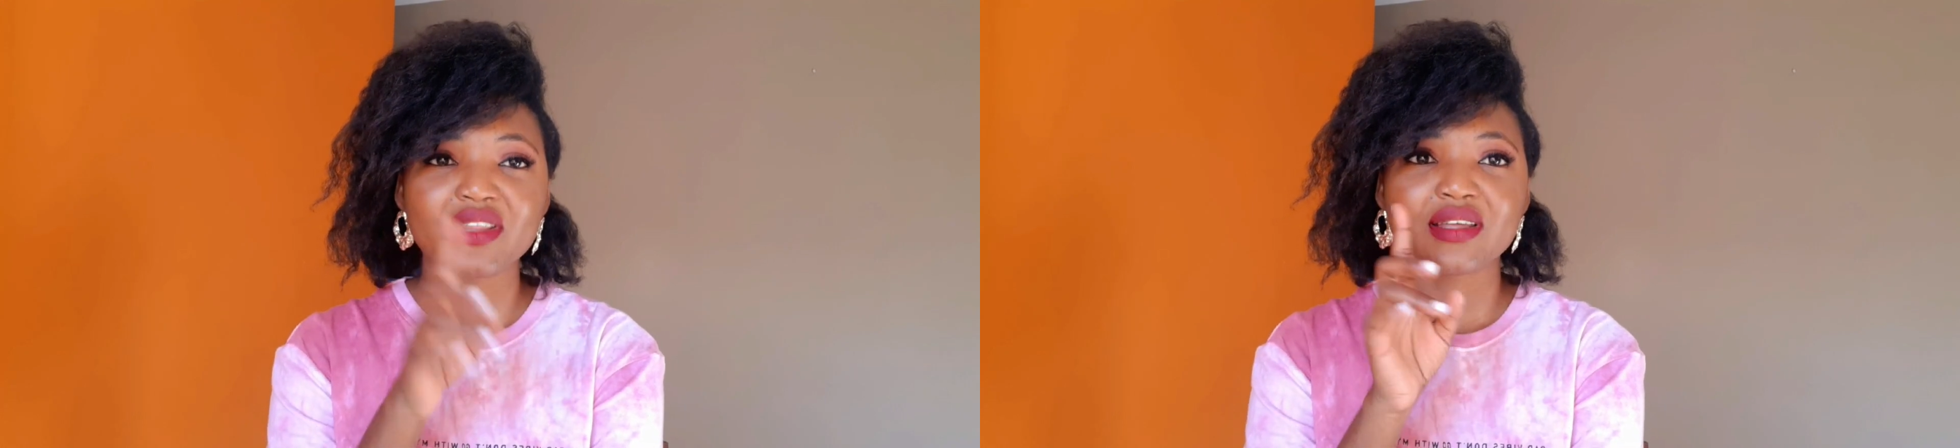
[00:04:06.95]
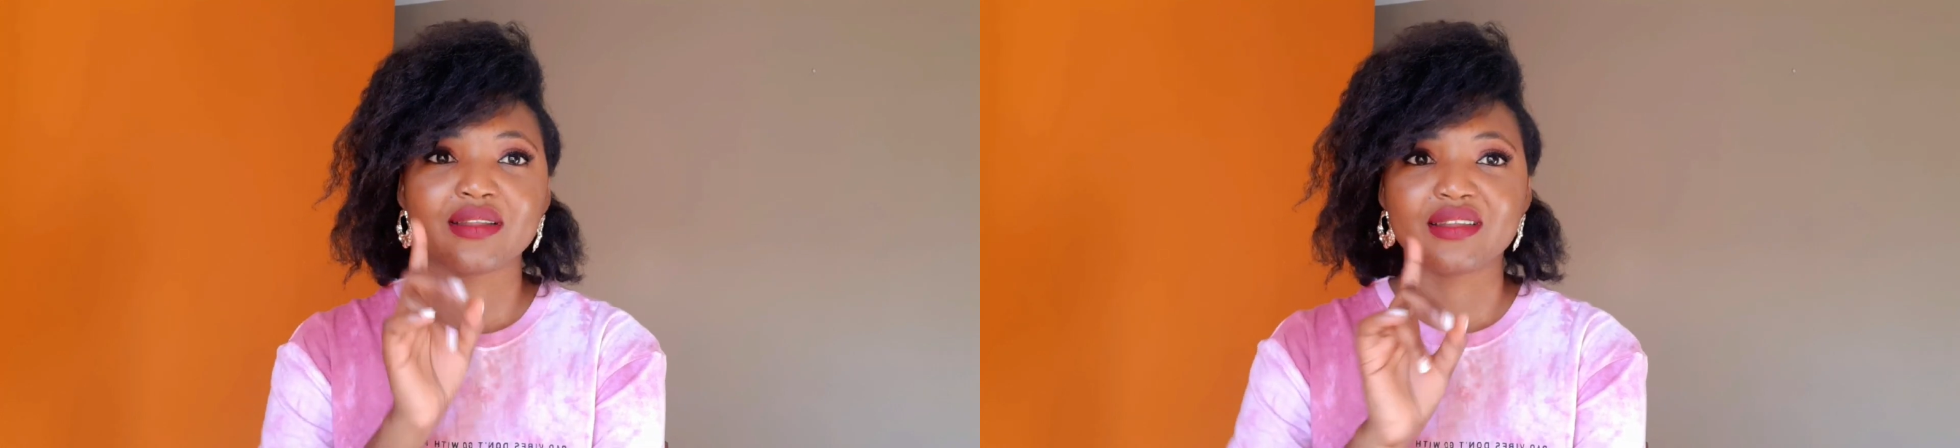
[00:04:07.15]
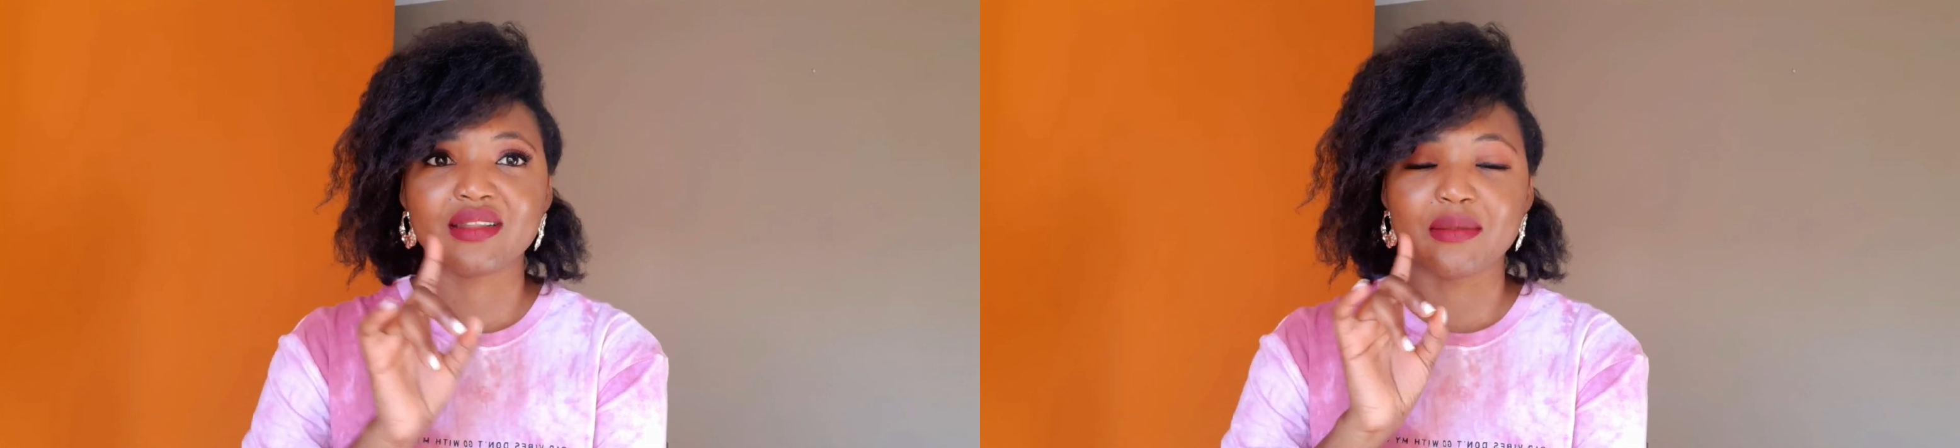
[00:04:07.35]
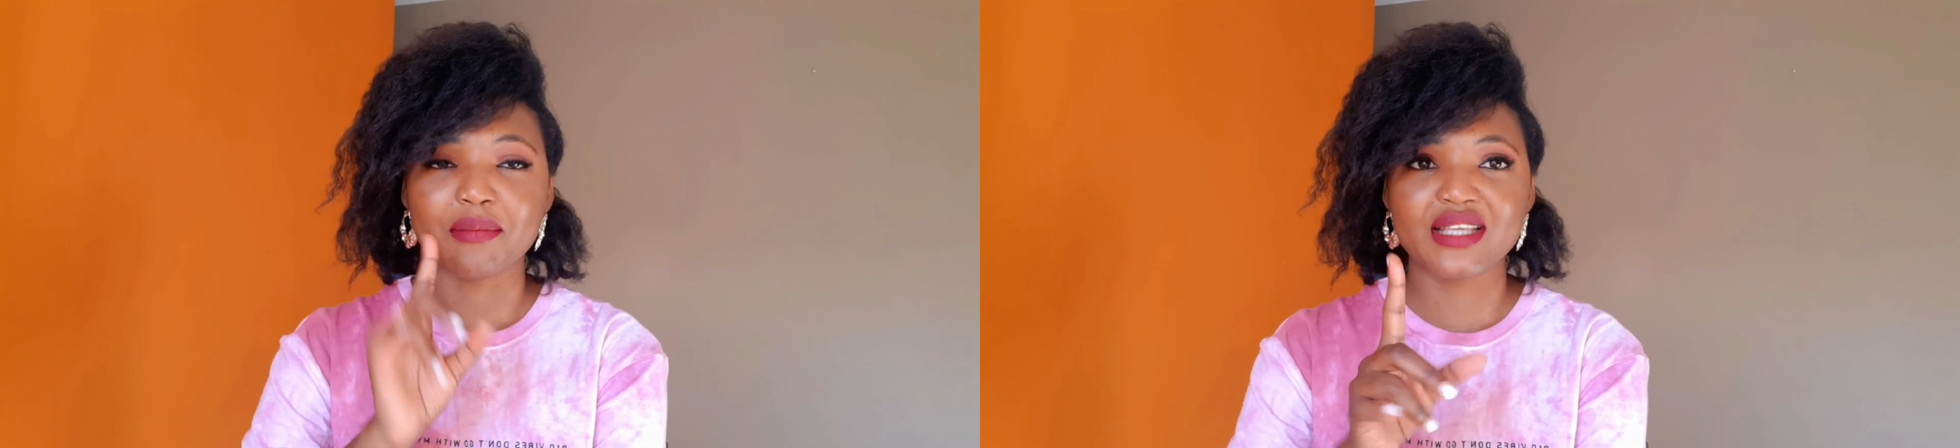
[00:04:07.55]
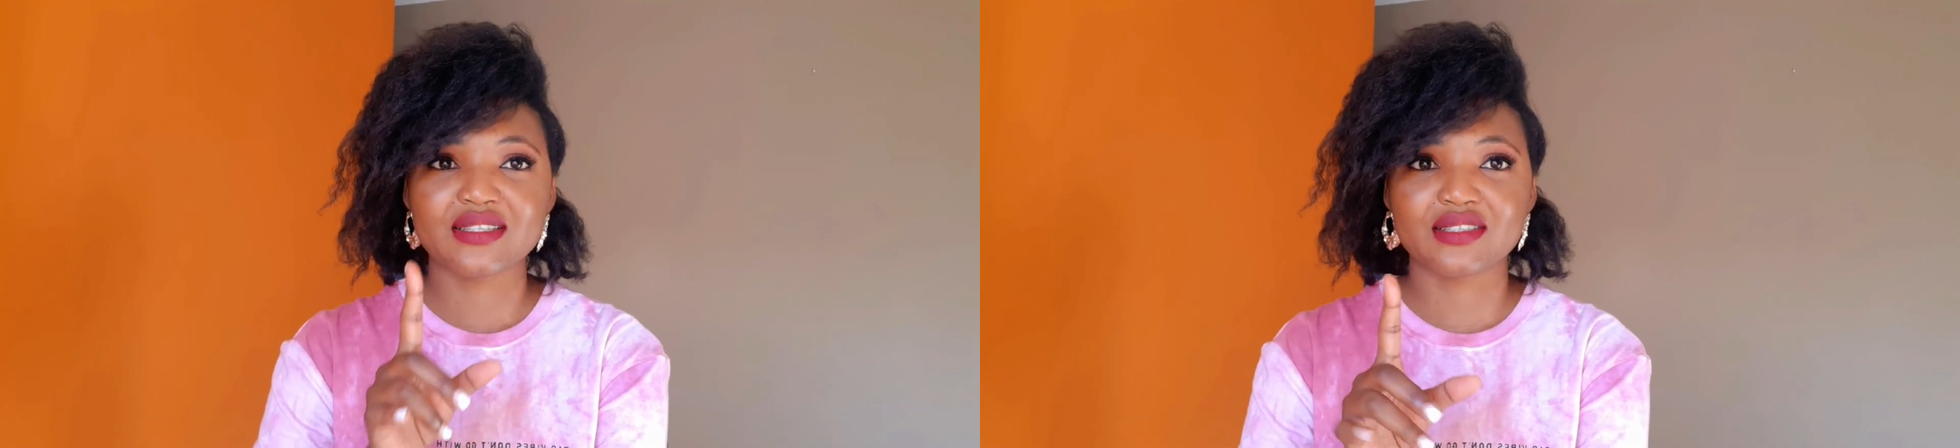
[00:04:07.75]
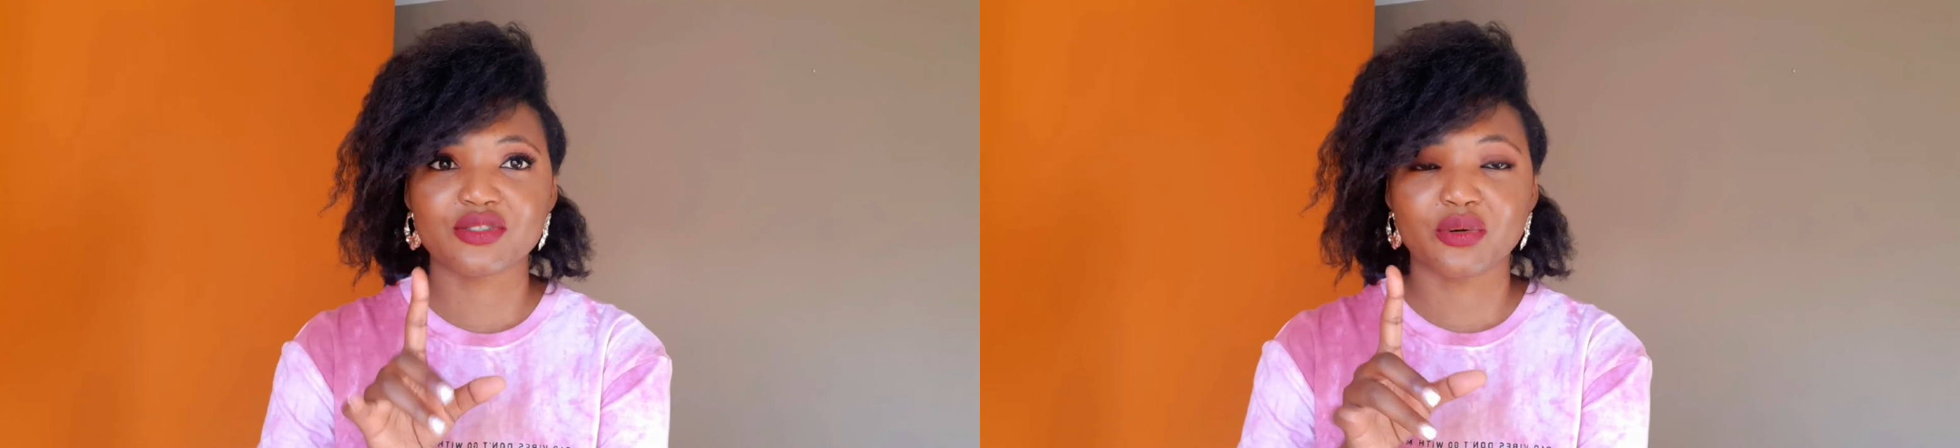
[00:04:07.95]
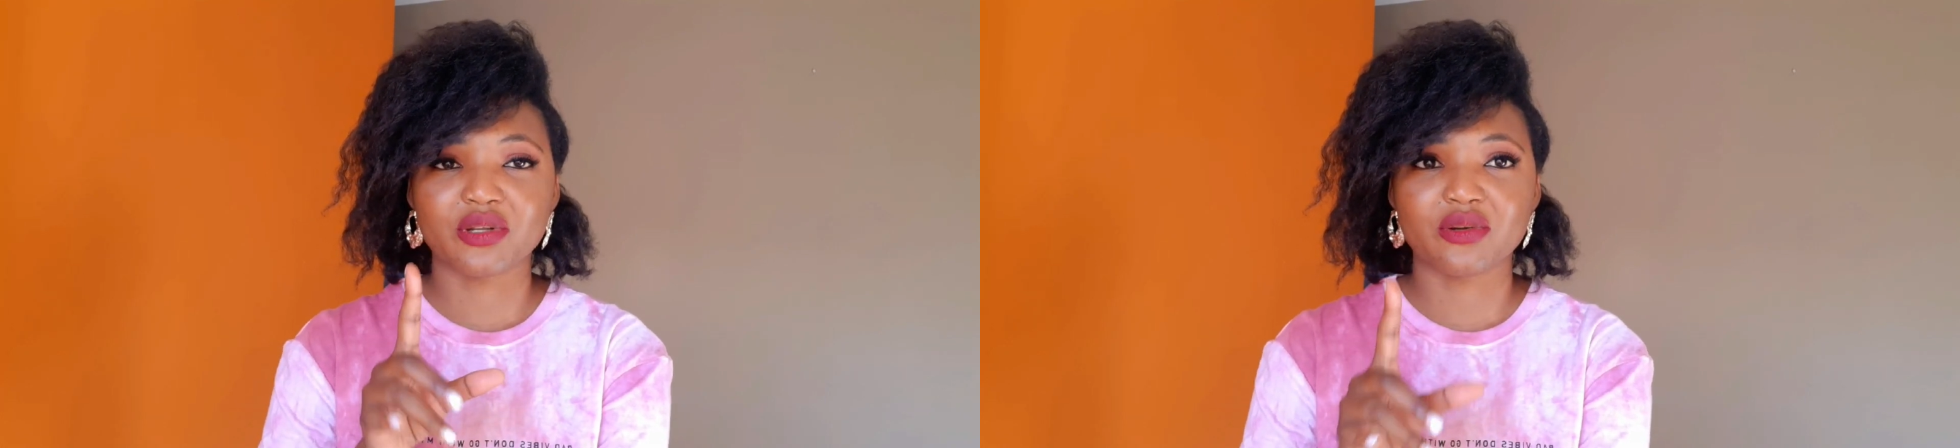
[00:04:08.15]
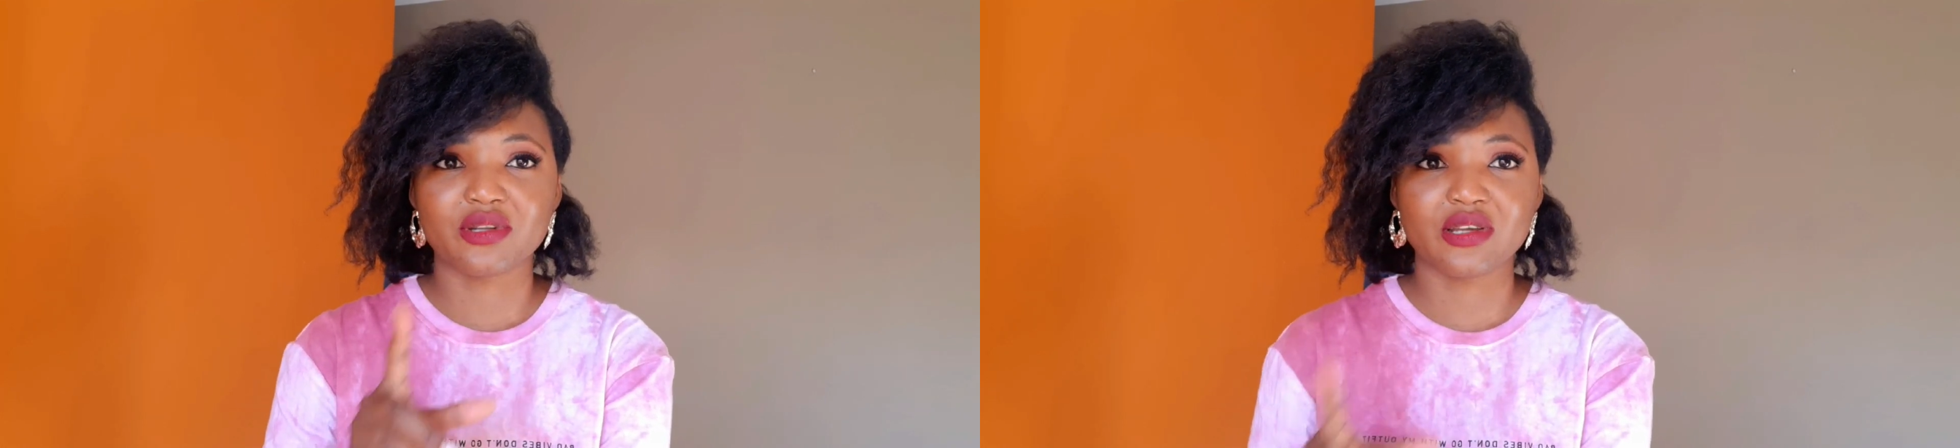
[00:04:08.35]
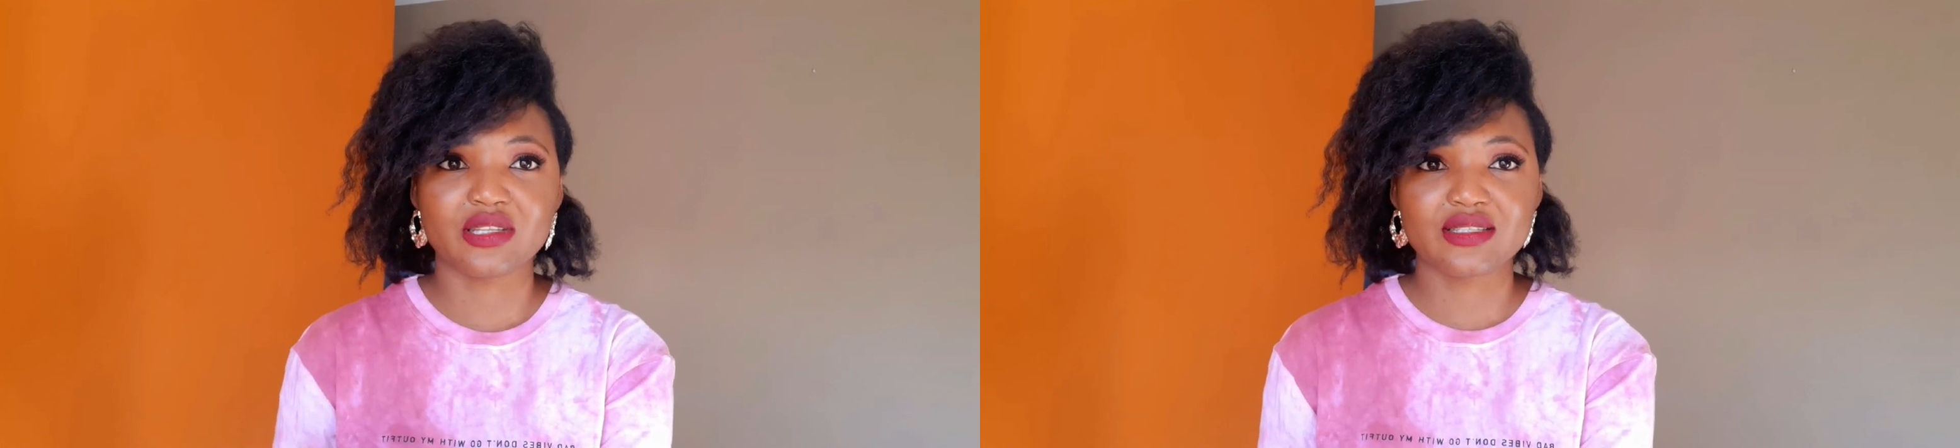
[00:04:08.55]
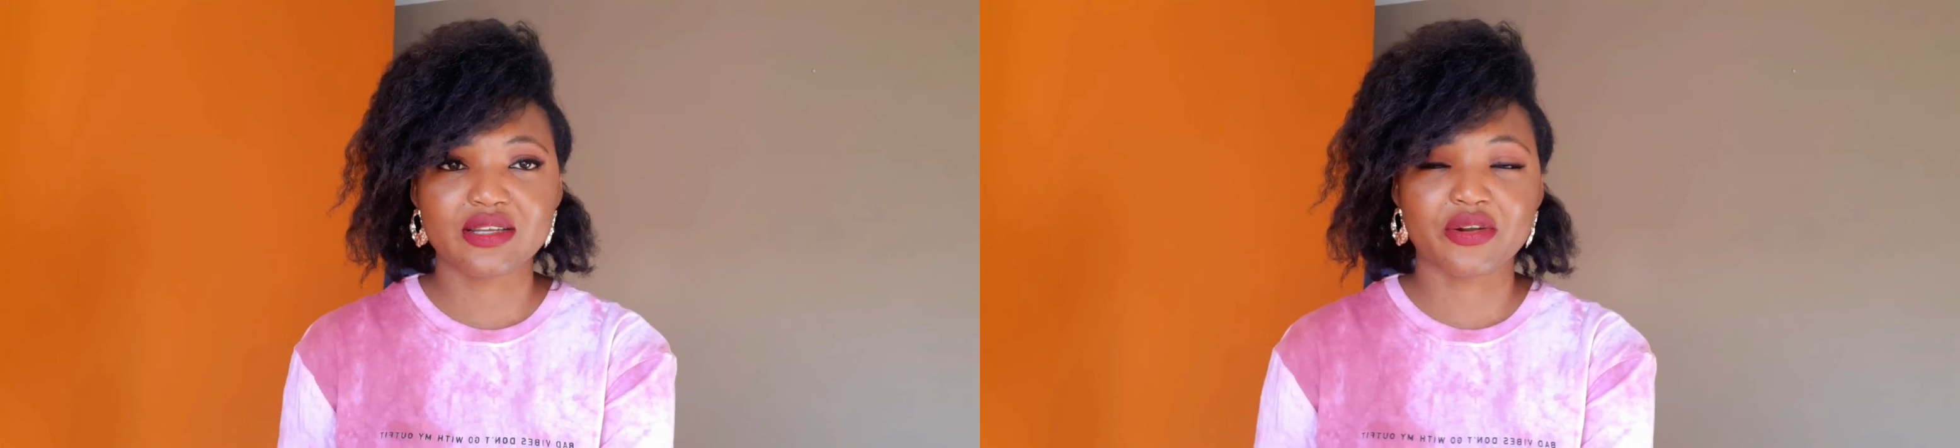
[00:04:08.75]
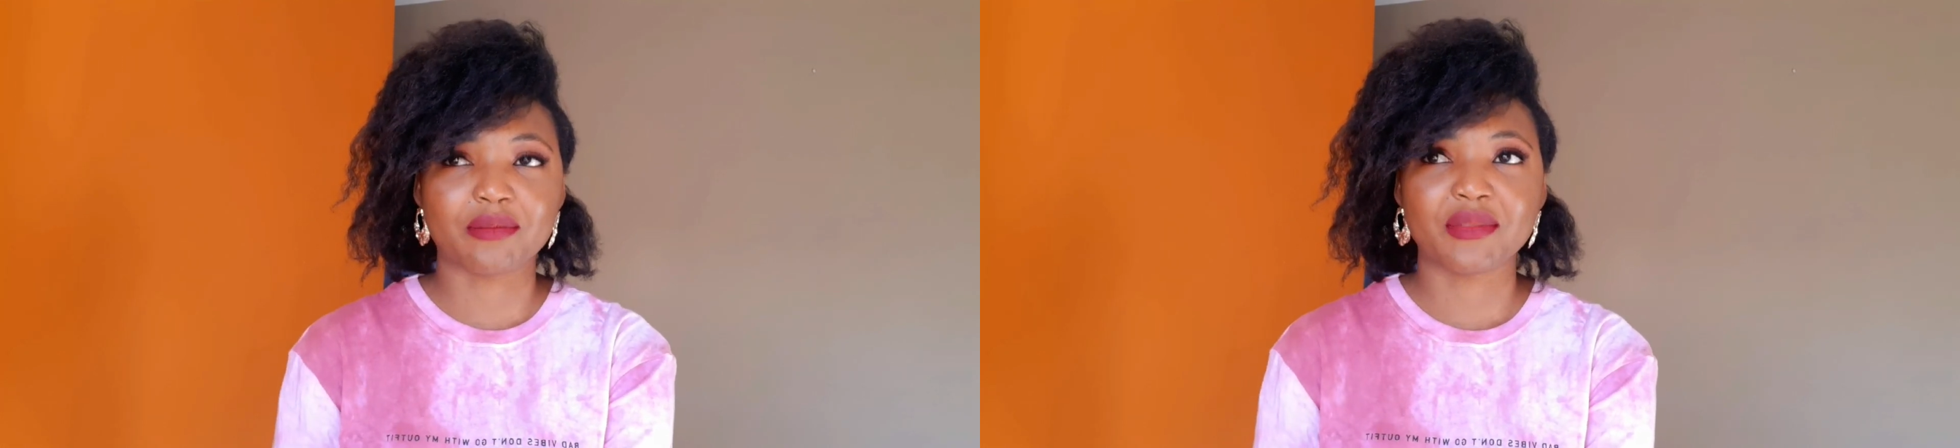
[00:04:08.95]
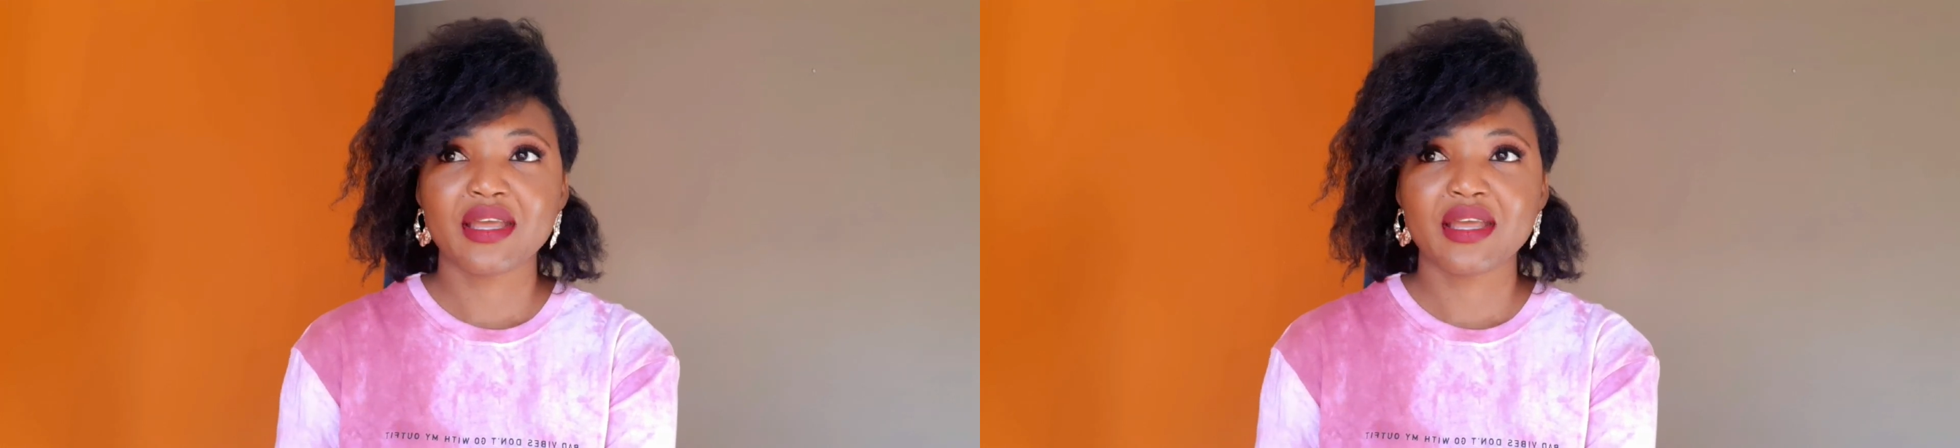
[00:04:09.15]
the message on Instagram,